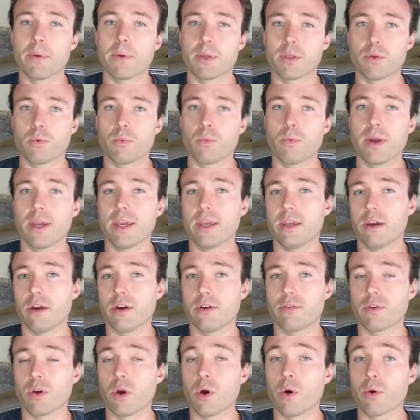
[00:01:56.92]
but the way
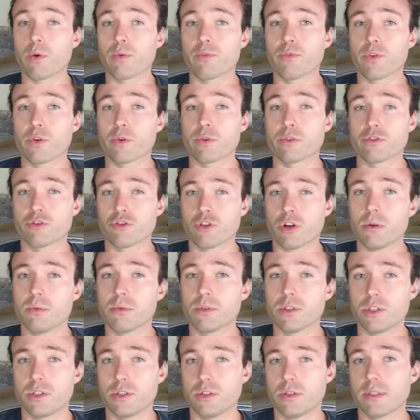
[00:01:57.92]
of going through and
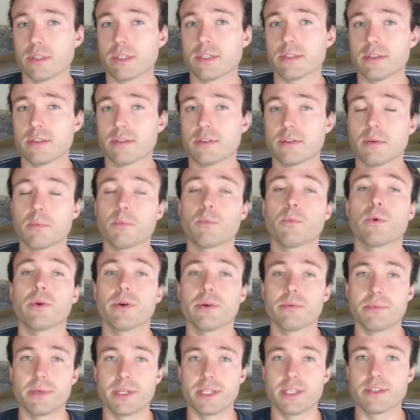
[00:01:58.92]
troubleshooting the system
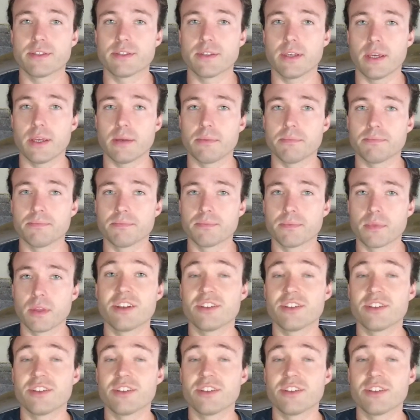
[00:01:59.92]
will be the same.